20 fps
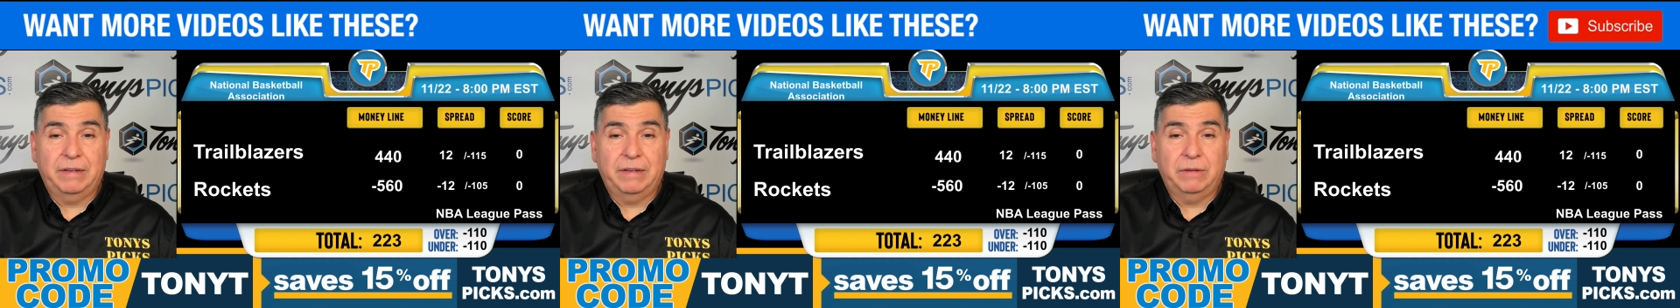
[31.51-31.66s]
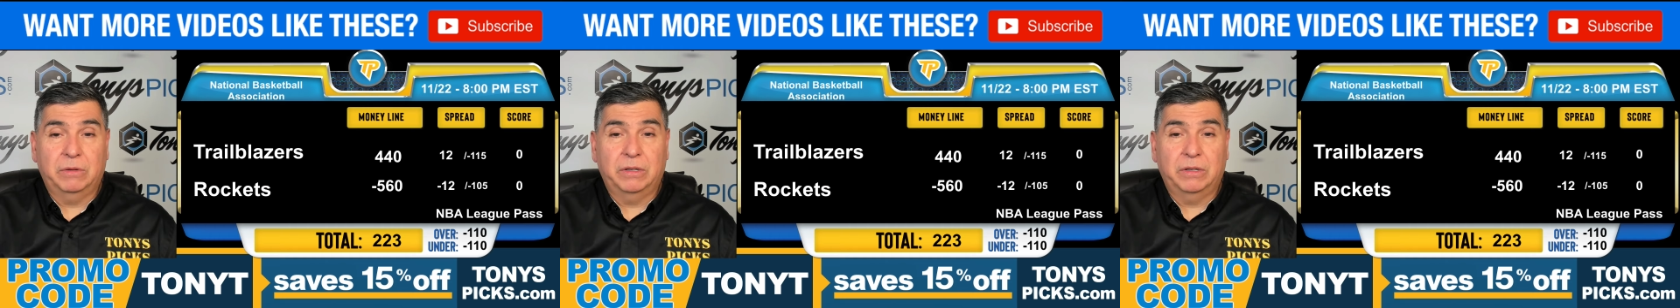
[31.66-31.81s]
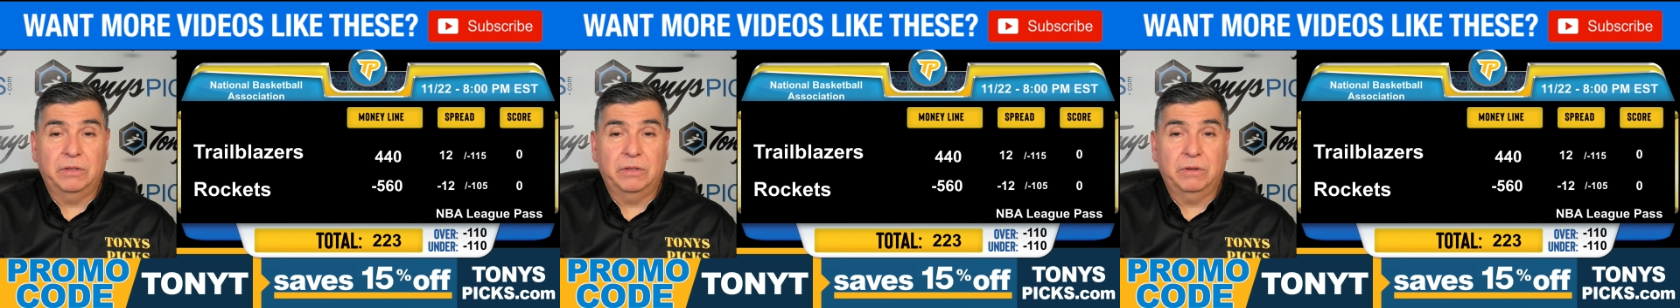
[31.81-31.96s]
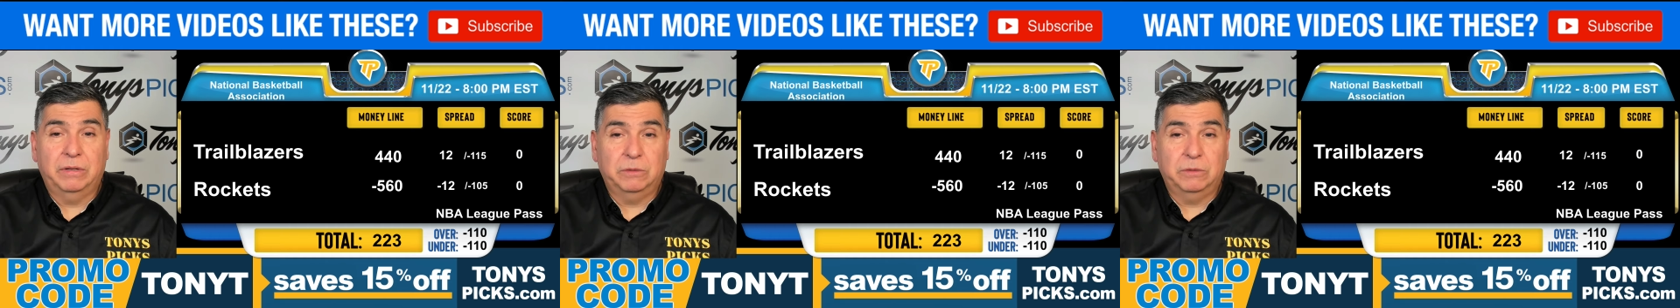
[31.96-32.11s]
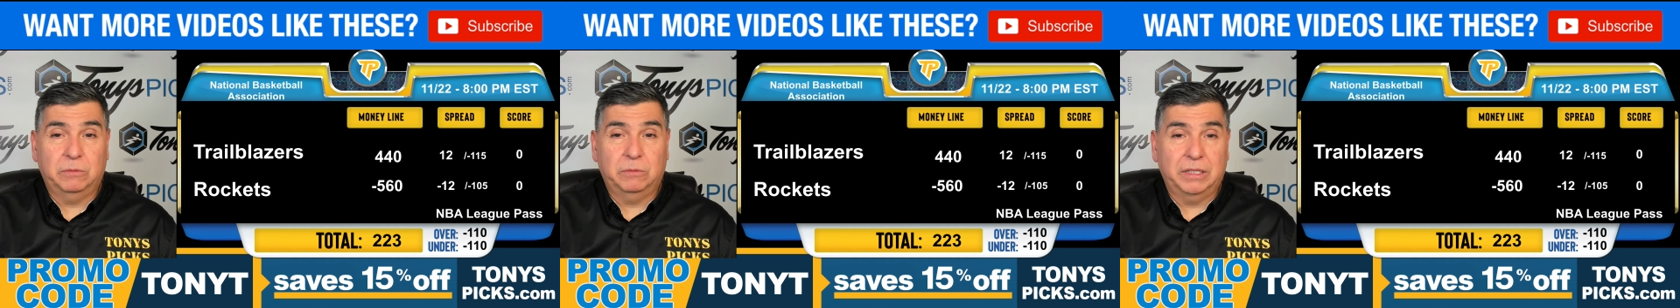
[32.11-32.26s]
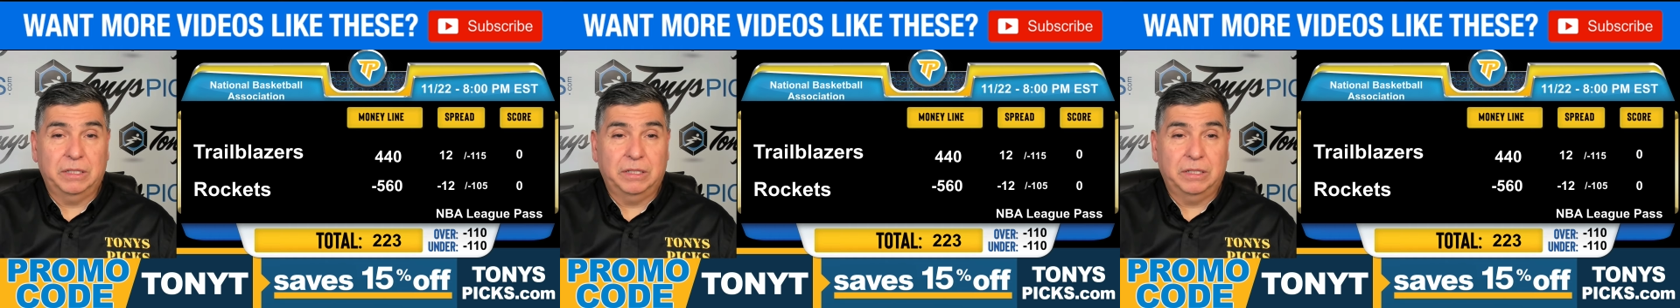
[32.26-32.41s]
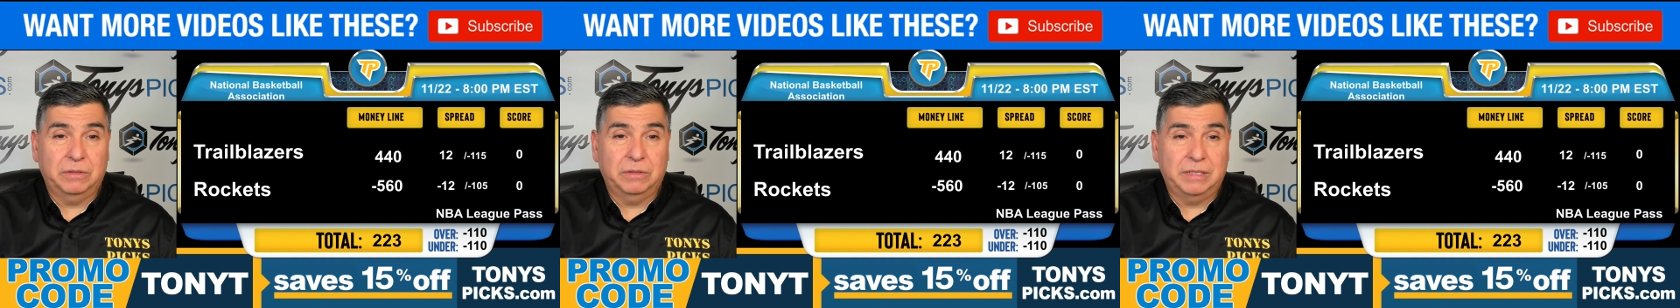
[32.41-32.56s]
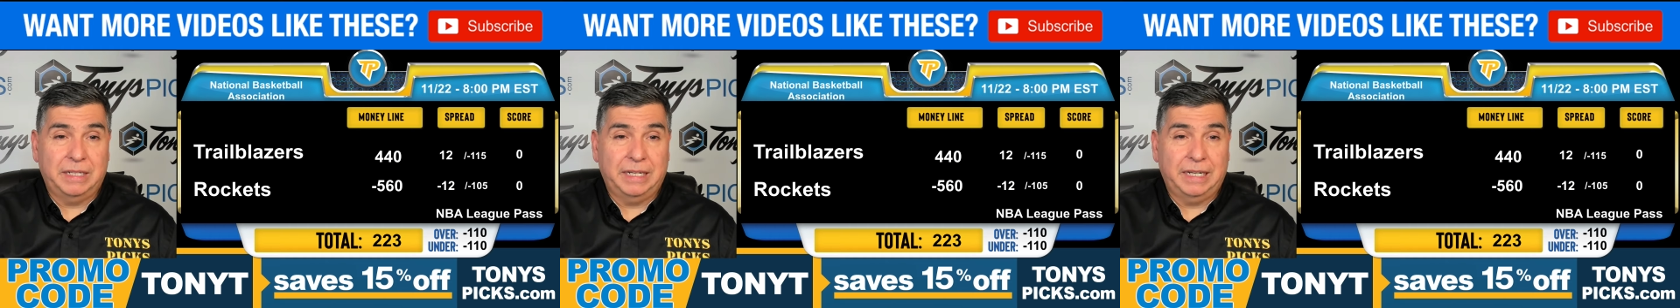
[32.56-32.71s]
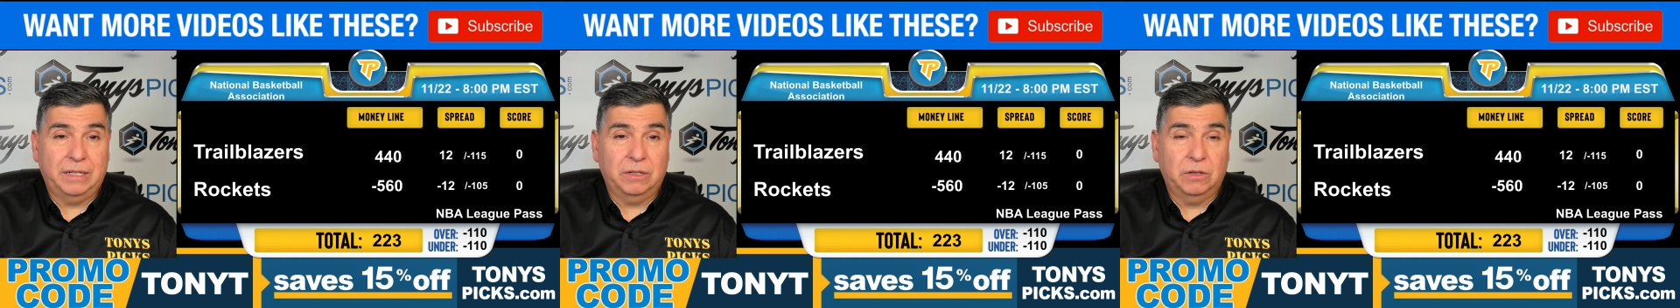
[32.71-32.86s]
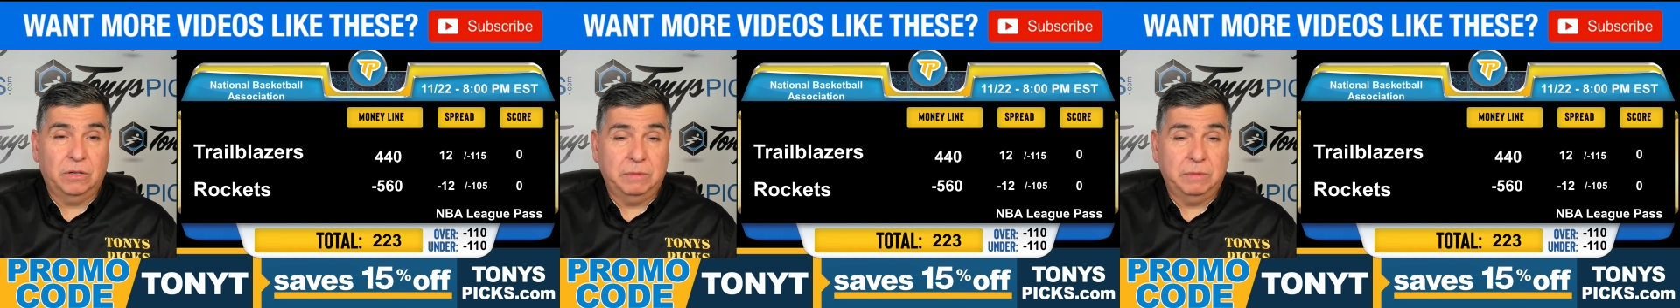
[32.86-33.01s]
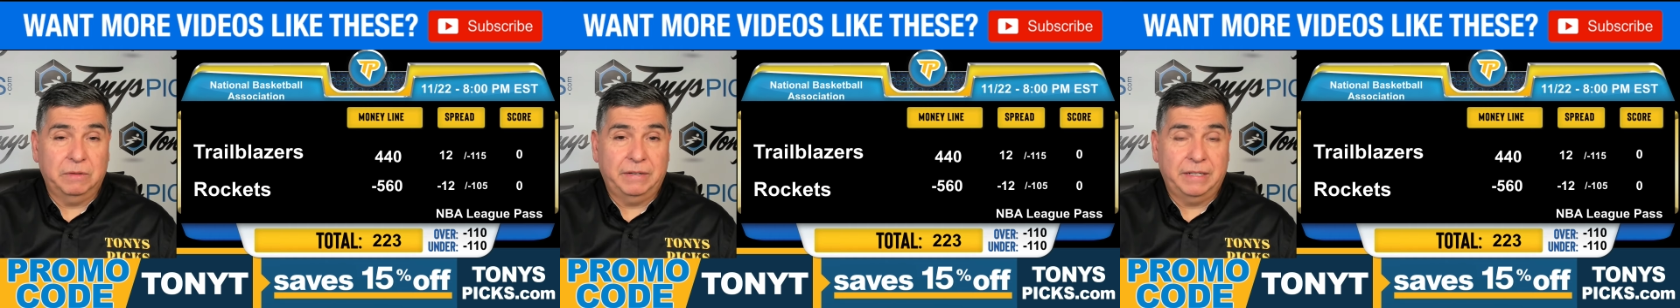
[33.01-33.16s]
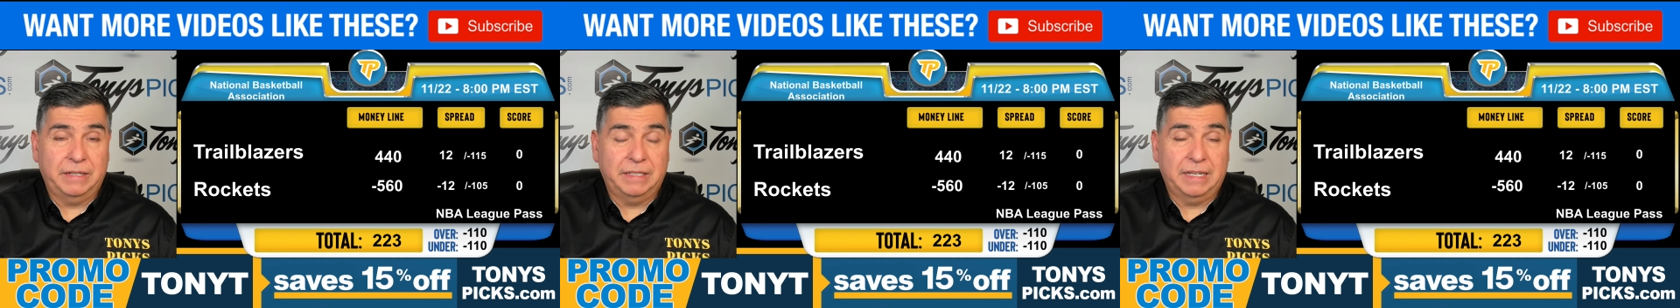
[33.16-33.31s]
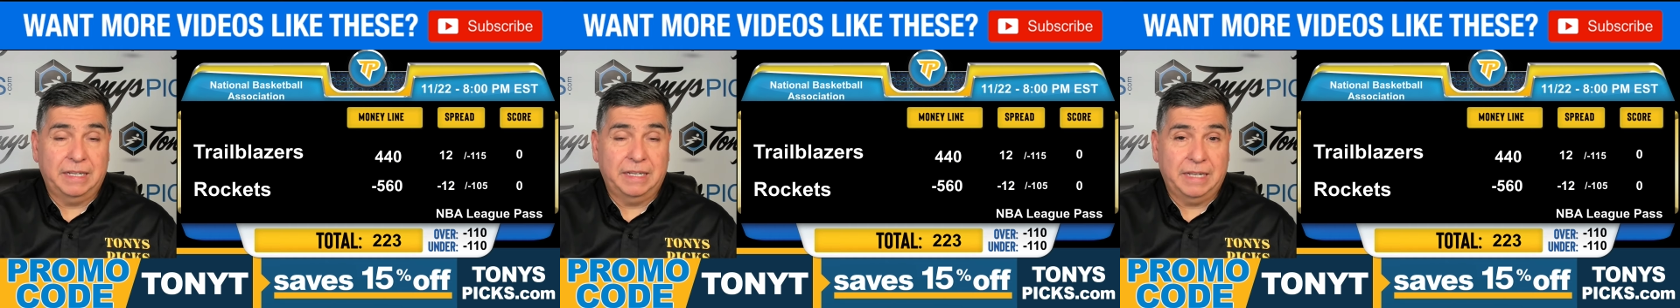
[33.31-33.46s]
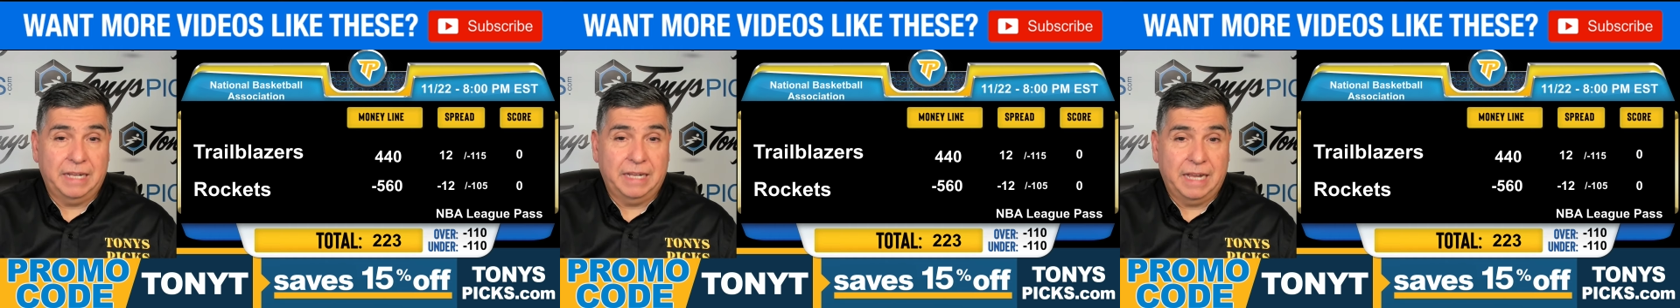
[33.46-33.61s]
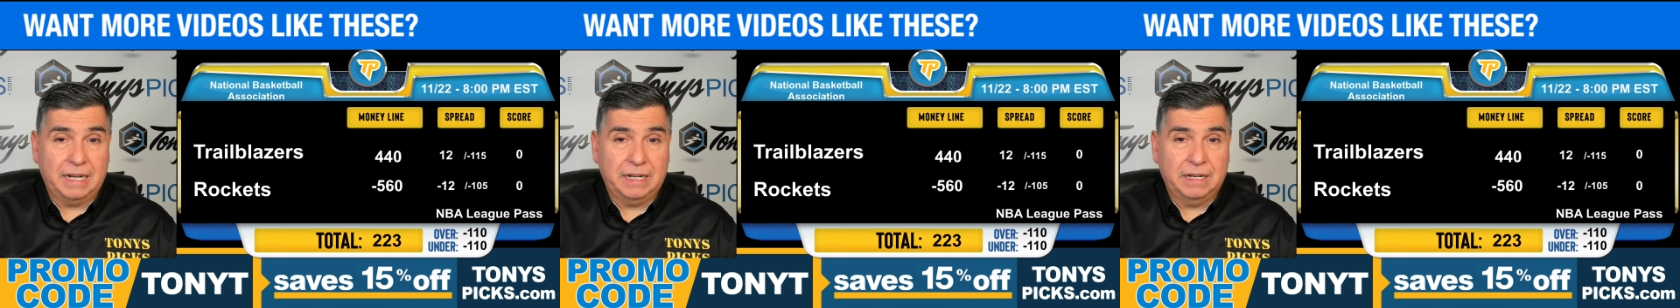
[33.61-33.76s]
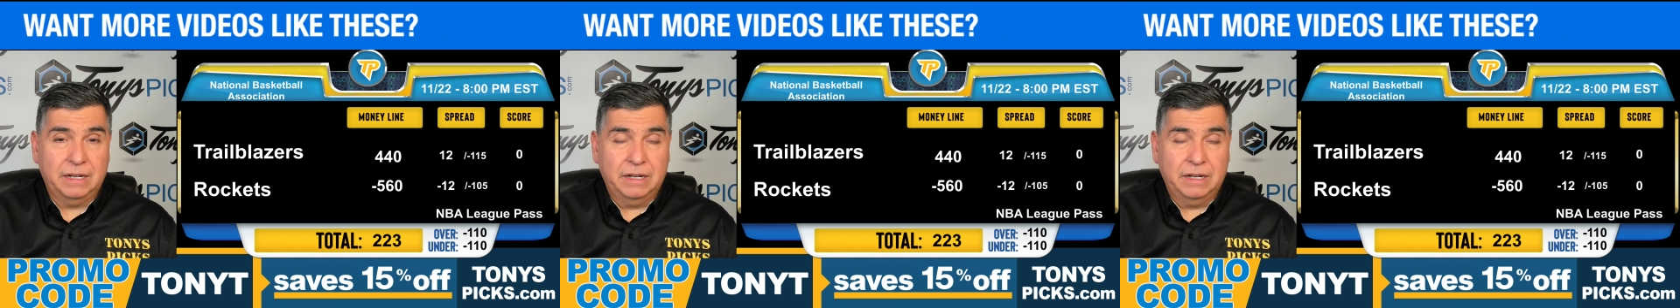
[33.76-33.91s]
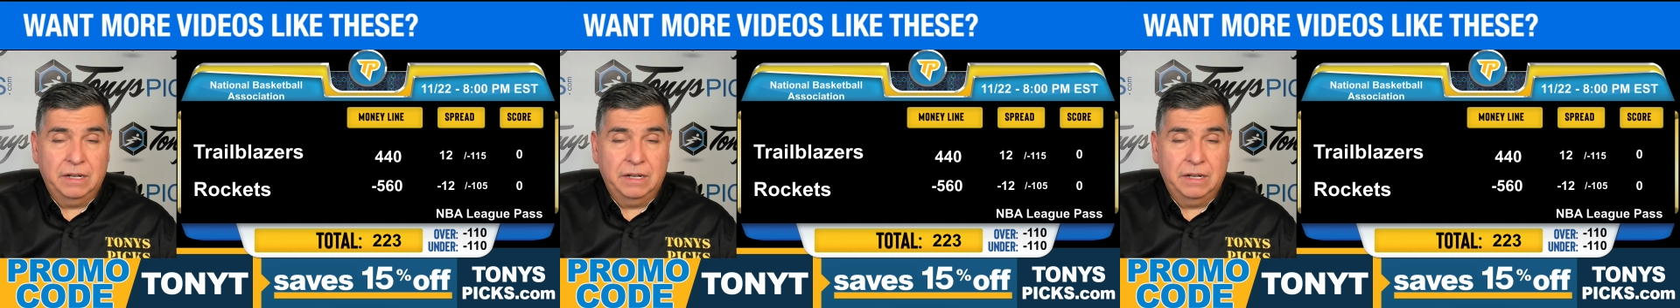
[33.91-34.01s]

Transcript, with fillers: a 130 to 113 home defeat to Indiana.